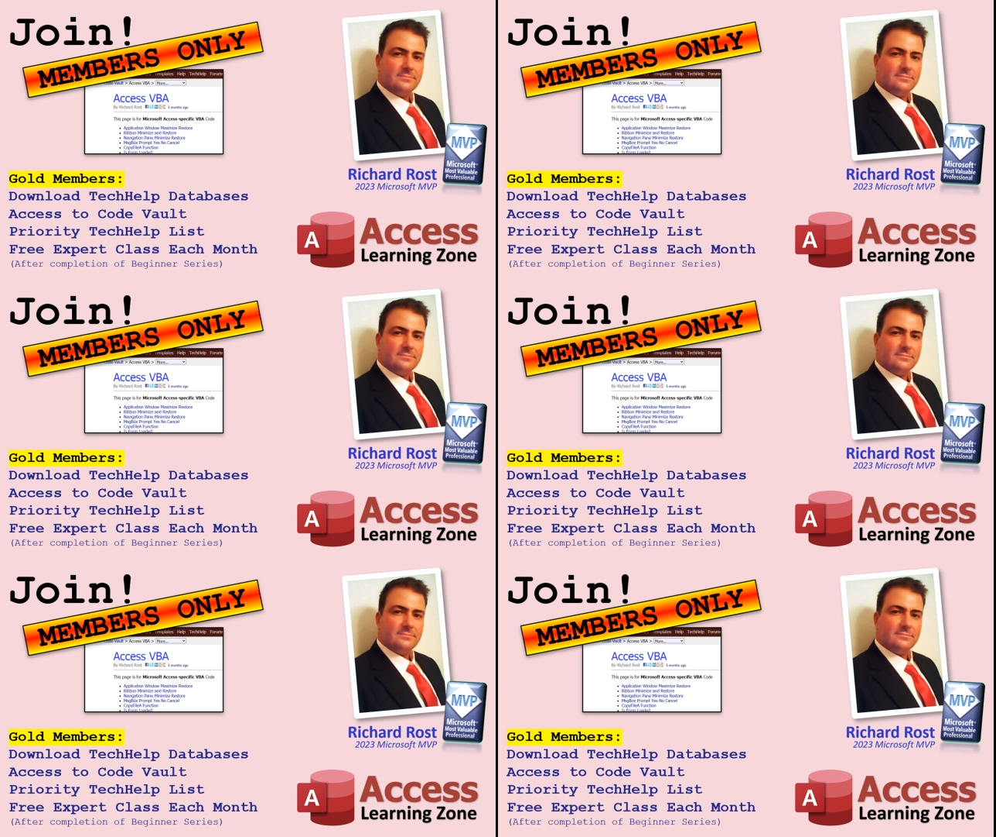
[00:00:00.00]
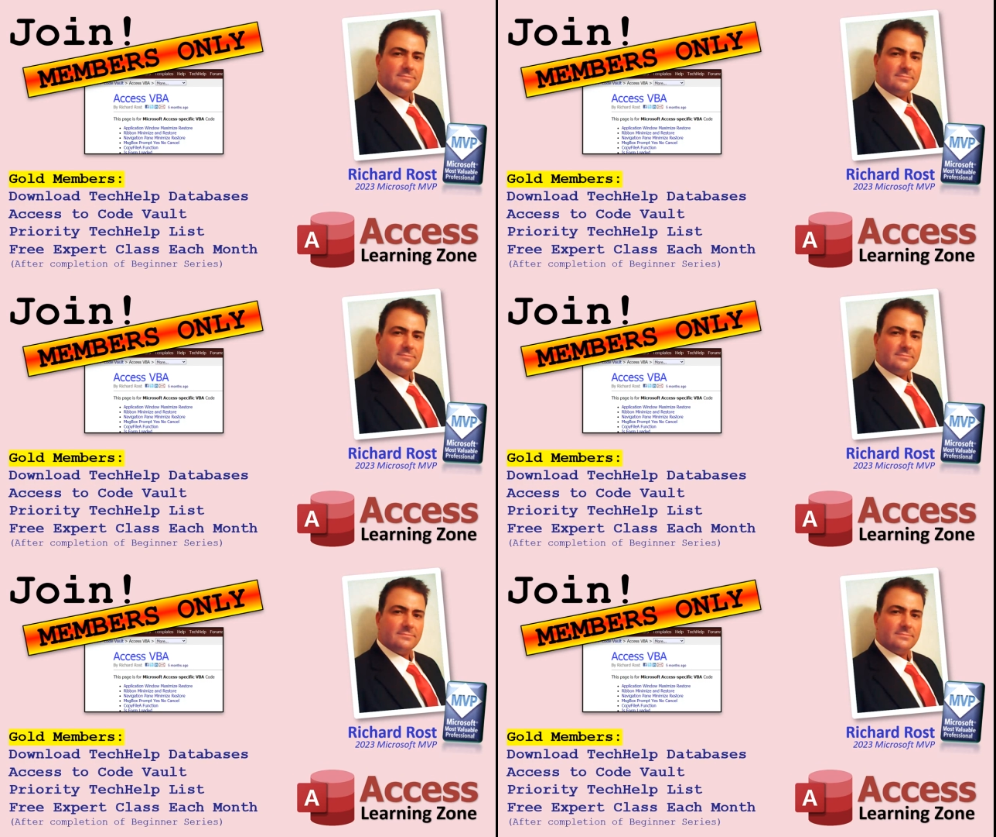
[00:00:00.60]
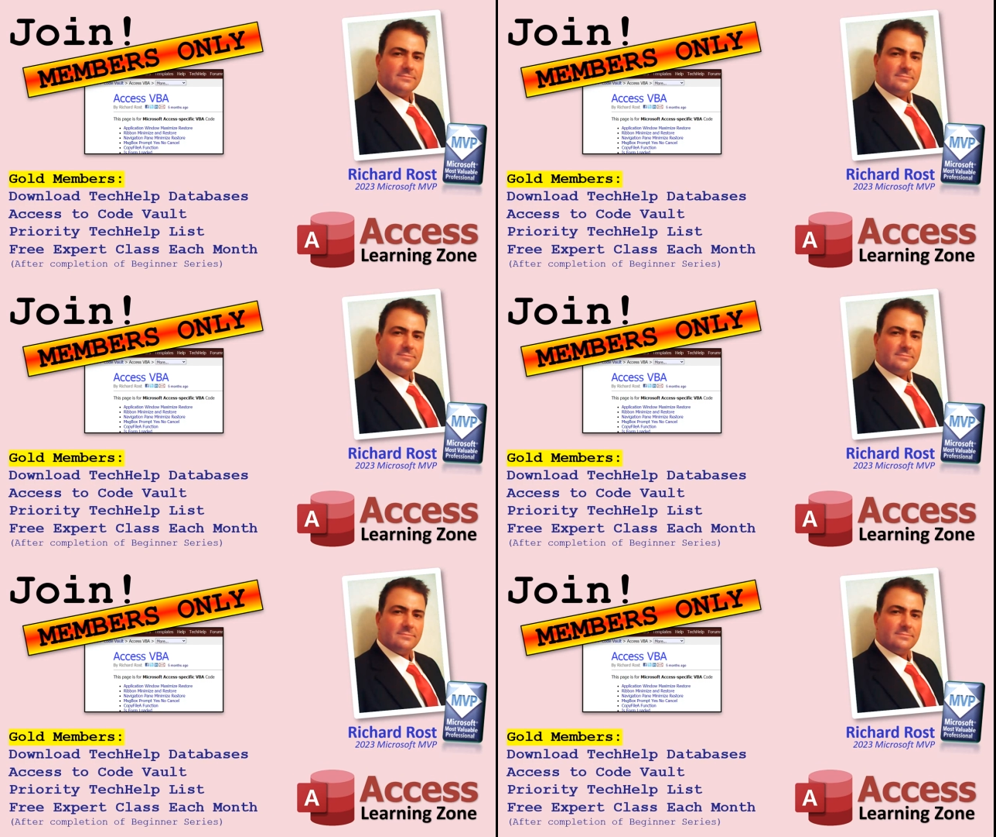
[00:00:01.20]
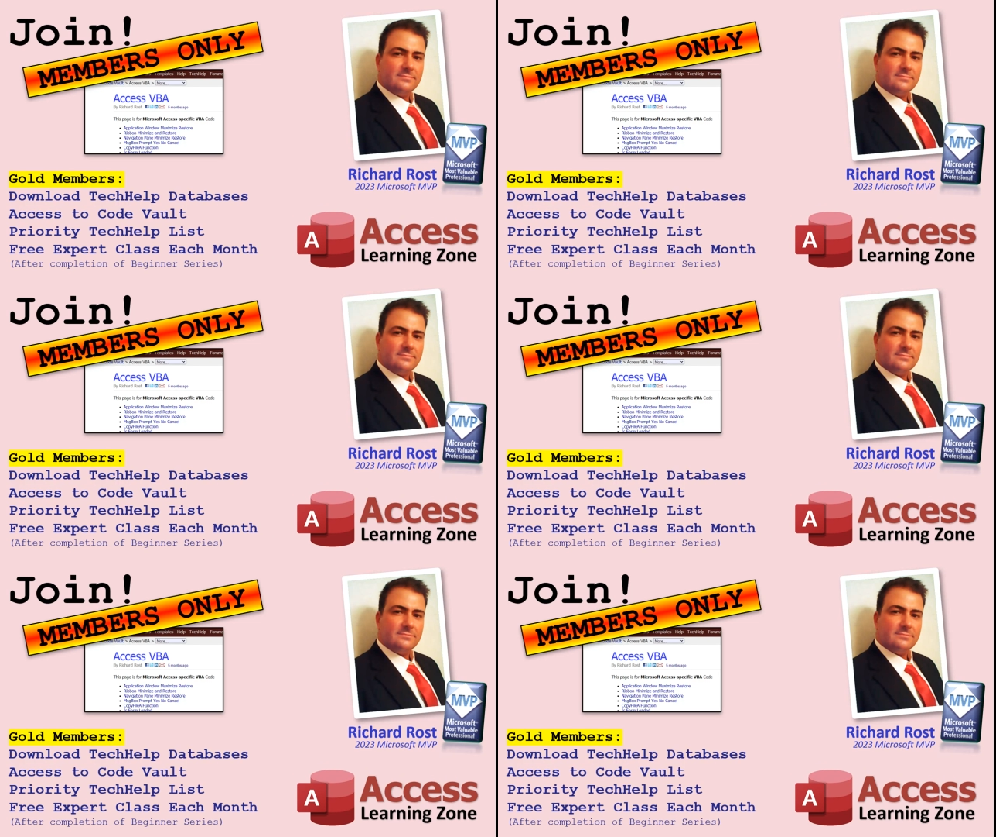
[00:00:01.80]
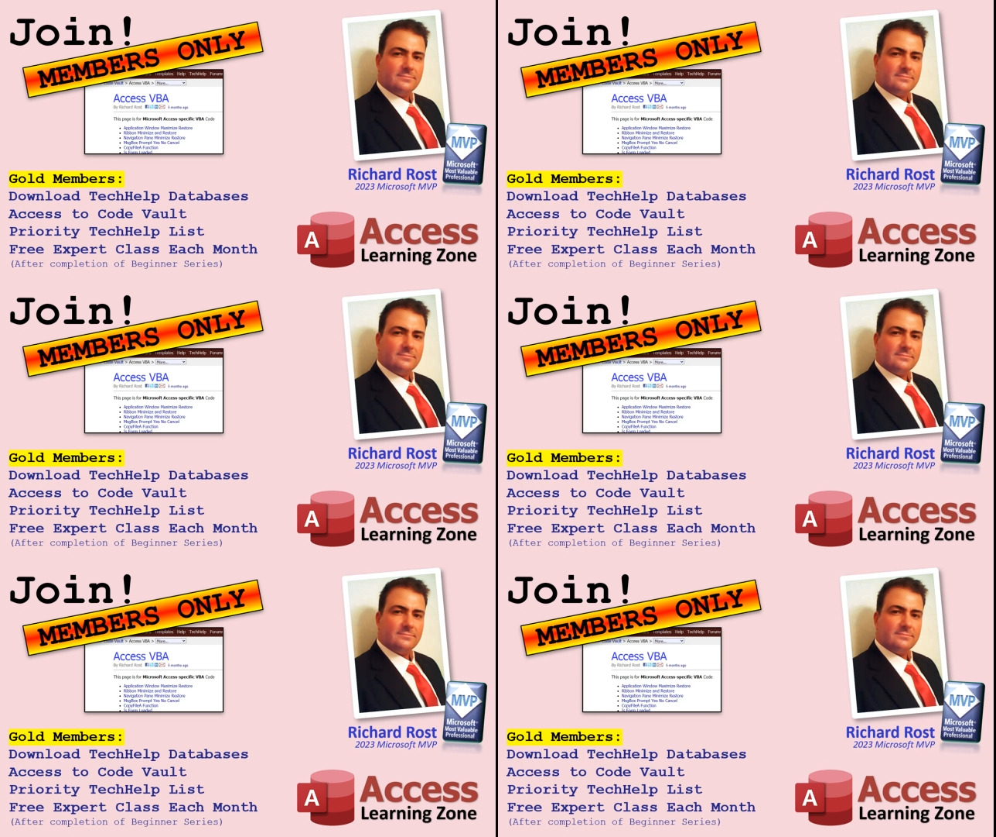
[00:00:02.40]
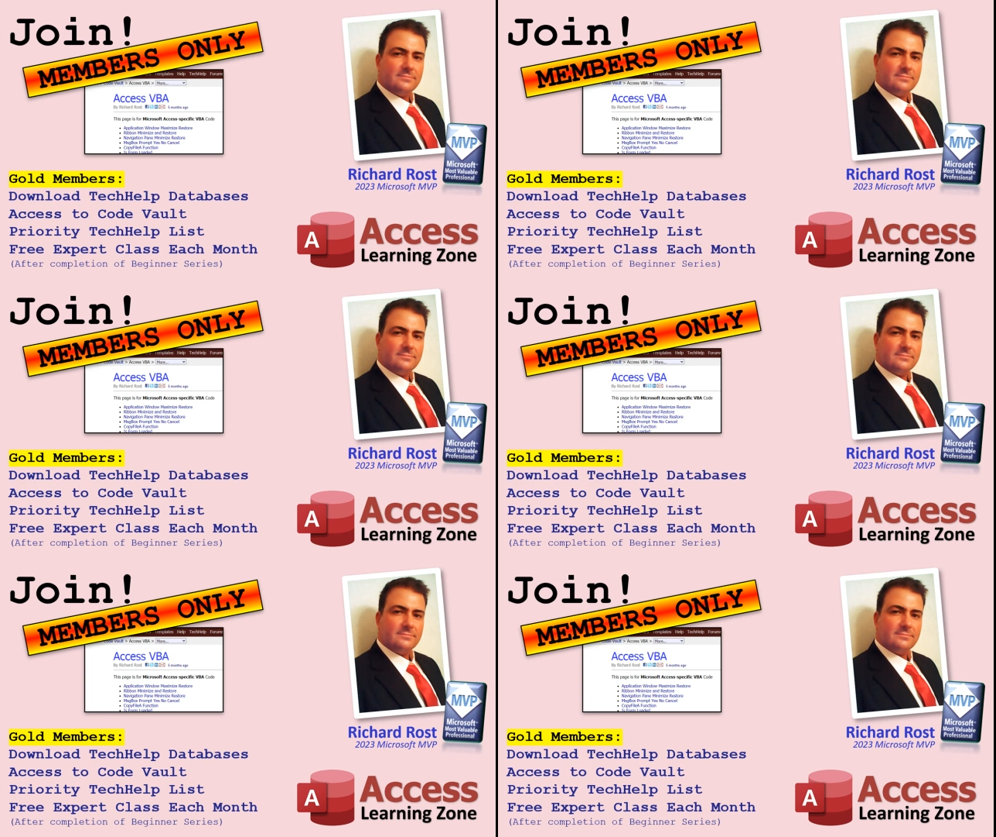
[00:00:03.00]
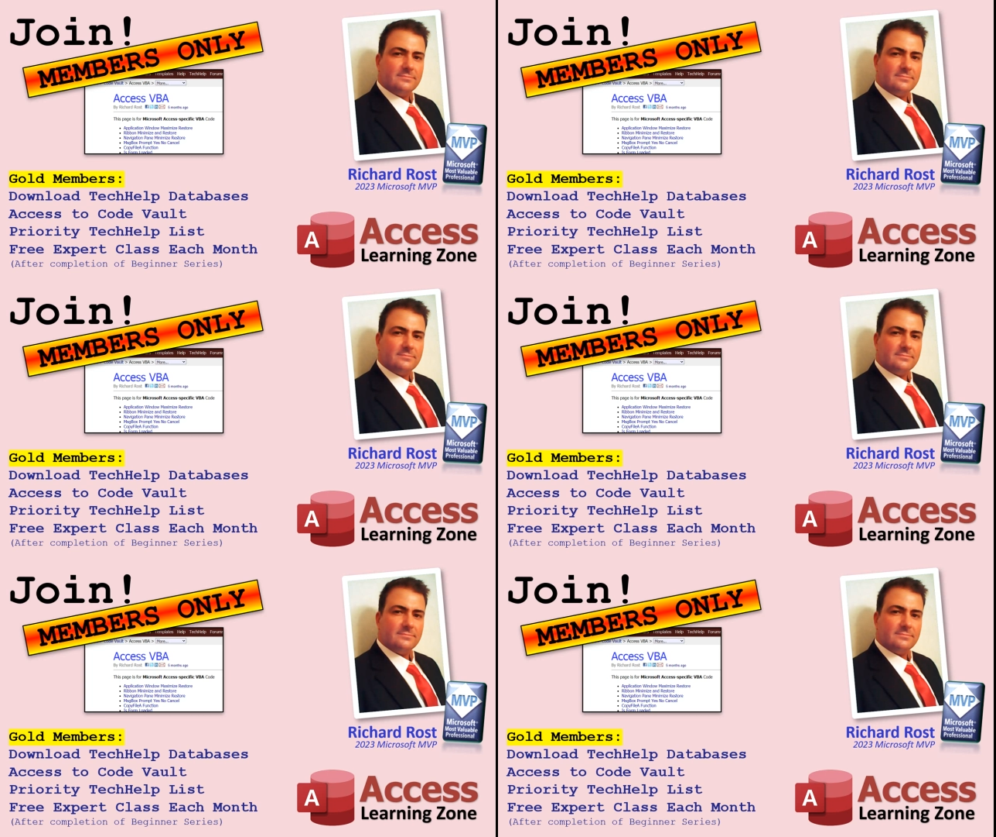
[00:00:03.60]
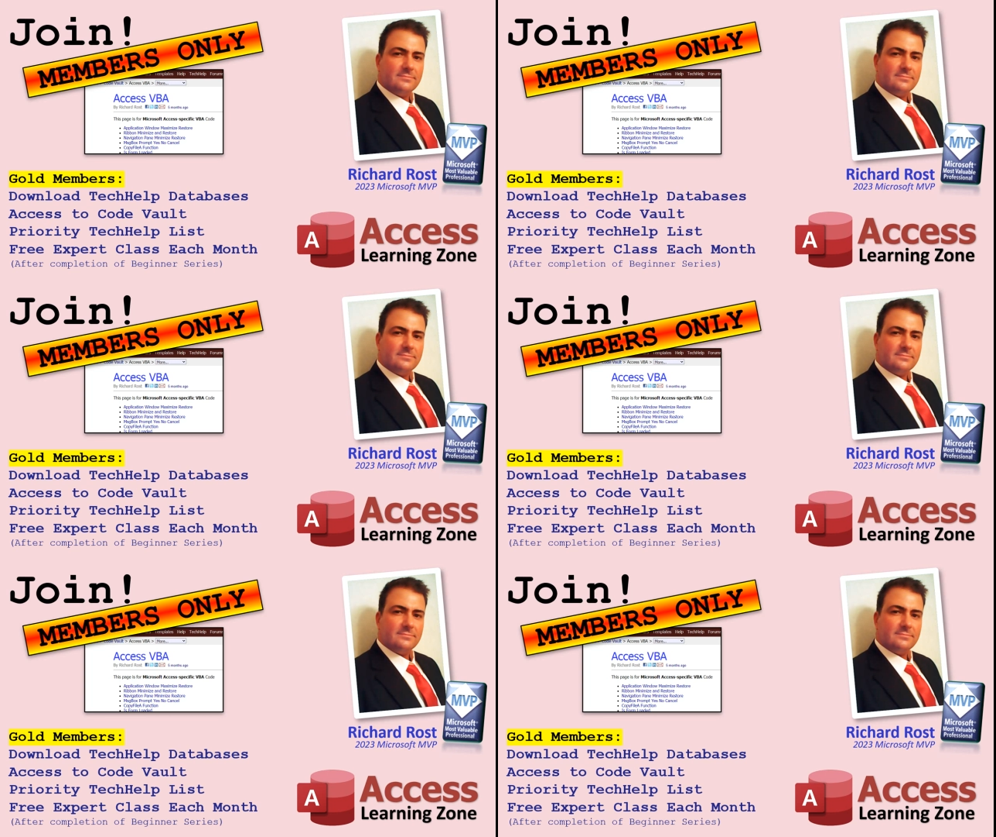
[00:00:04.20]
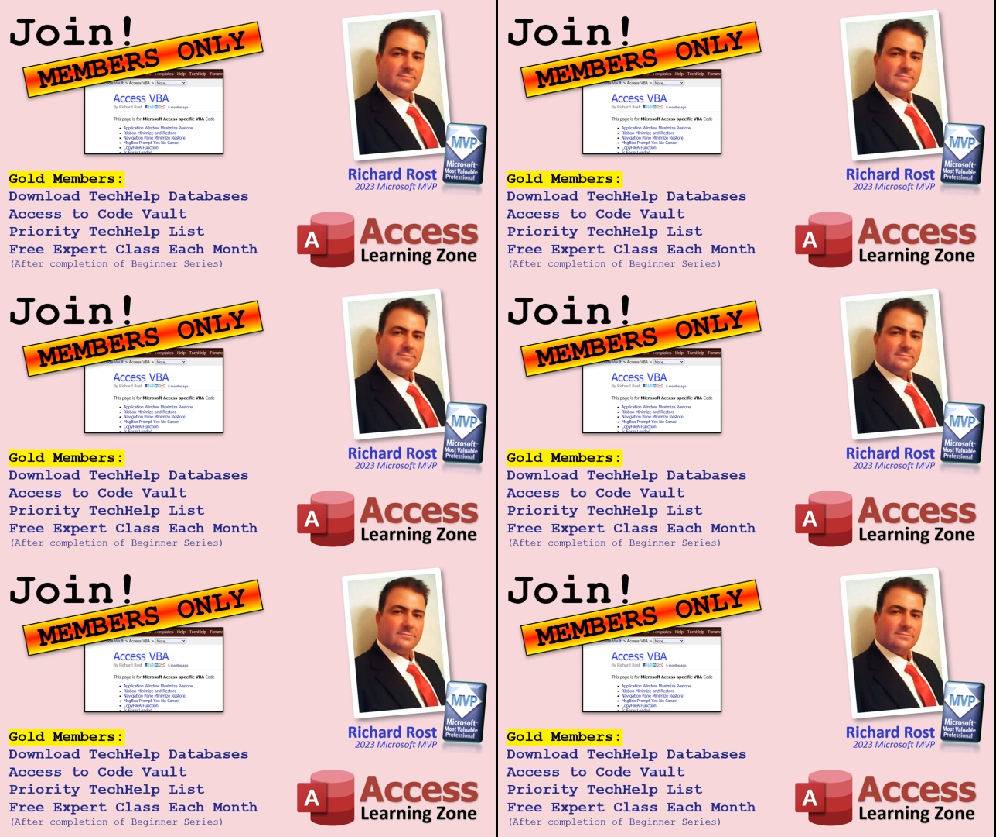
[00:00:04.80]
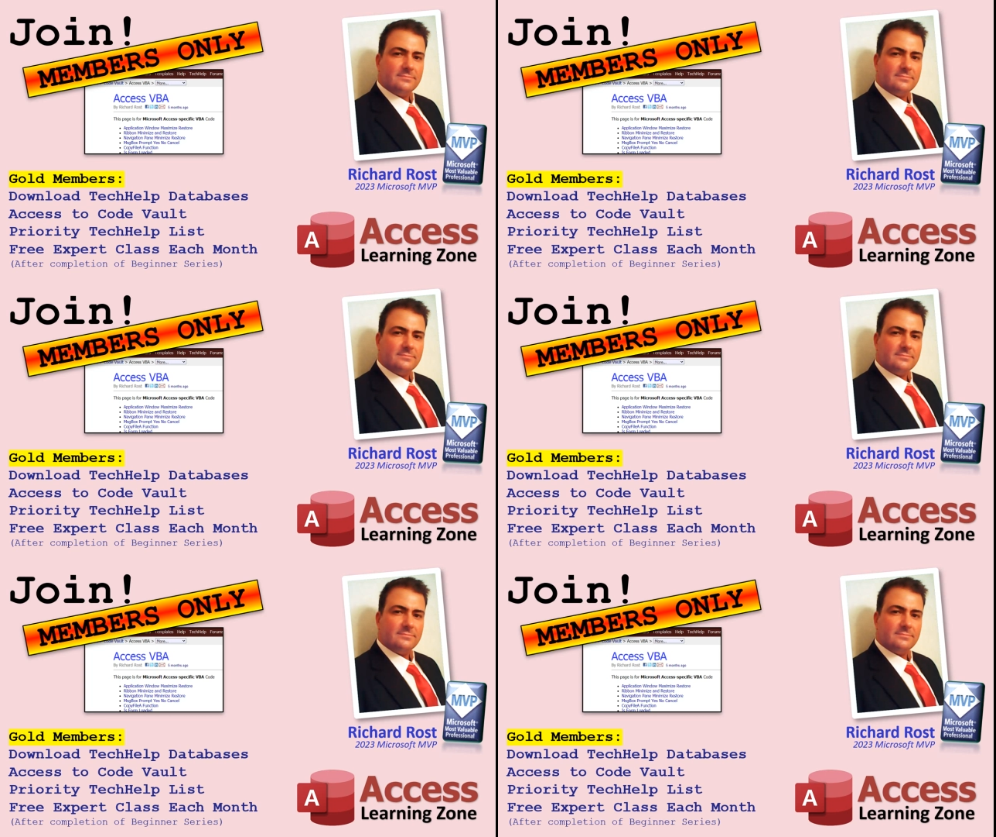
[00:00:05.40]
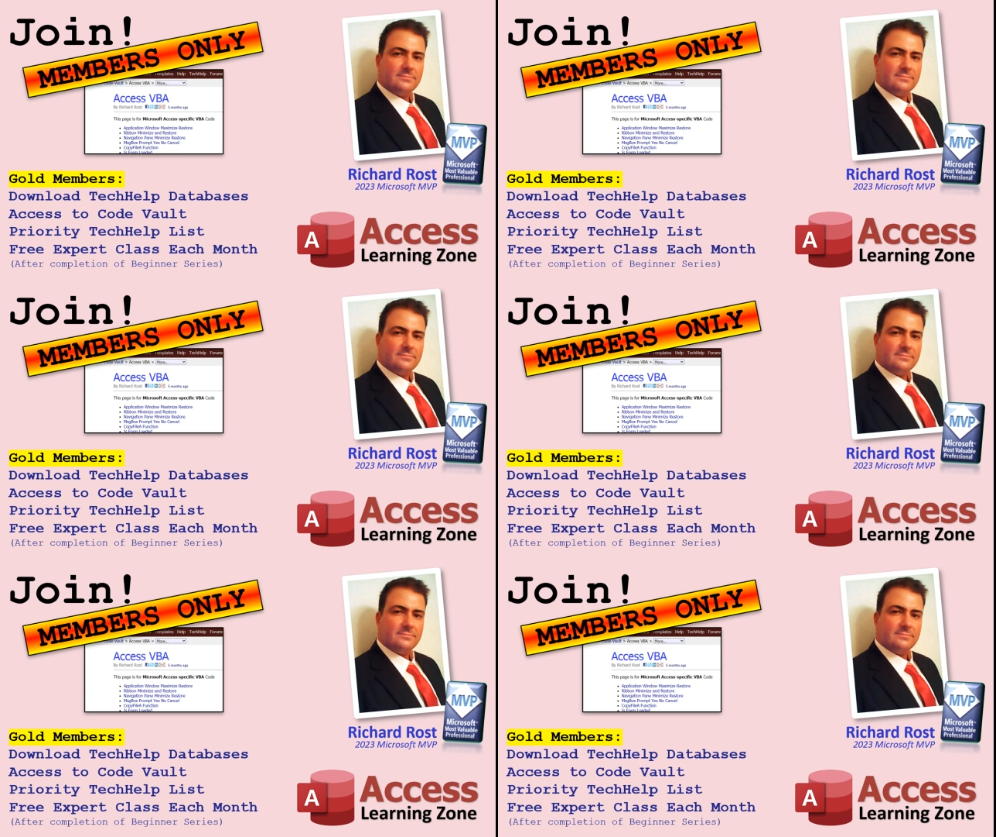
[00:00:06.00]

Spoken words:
The face doesn't move, so there is nothing to read.